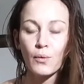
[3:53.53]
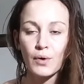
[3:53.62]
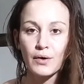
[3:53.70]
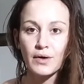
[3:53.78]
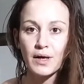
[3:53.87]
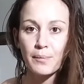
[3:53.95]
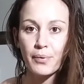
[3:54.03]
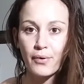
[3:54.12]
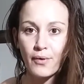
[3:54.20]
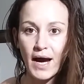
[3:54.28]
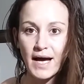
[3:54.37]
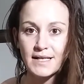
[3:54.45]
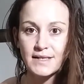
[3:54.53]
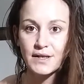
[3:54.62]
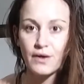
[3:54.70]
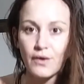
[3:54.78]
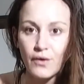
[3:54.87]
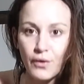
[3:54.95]
We're going to
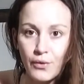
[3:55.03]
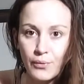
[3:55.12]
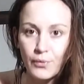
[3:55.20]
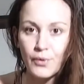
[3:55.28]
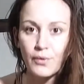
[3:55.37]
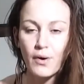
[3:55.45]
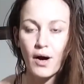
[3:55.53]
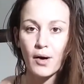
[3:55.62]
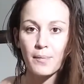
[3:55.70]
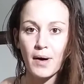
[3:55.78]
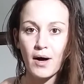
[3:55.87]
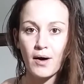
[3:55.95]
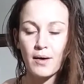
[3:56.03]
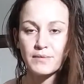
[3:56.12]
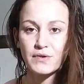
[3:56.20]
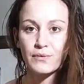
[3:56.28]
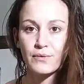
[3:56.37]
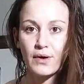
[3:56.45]
press through our
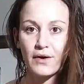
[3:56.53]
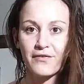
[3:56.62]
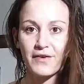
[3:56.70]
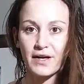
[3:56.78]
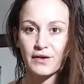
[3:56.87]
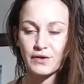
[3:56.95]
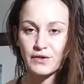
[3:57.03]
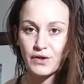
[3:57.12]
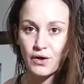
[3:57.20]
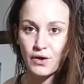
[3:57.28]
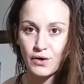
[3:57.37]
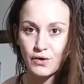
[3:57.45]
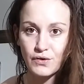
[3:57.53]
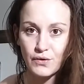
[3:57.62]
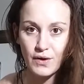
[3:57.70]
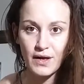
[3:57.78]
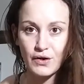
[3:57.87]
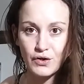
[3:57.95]
palms, through our fingers,
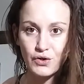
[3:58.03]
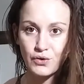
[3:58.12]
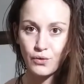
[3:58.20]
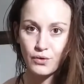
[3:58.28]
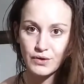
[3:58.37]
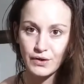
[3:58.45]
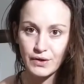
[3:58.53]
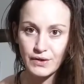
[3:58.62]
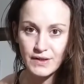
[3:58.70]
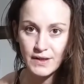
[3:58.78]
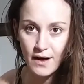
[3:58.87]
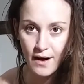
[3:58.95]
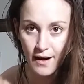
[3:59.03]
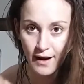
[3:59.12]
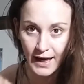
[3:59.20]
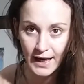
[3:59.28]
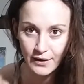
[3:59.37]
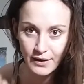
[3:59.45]
so that our shoulders
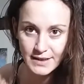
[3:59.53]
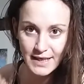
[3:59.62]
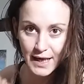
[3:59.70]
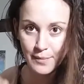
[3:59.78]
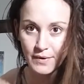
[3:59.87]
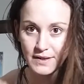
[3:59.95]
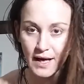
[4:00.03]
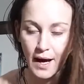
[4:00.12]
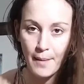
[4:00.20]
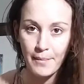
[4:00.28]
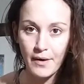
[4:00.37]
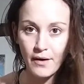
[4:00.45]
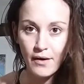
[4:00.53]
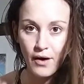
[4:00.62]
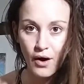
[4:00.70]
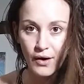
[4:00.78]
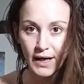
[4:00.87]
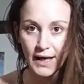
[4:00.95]
in our tabletop
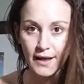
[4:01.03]
are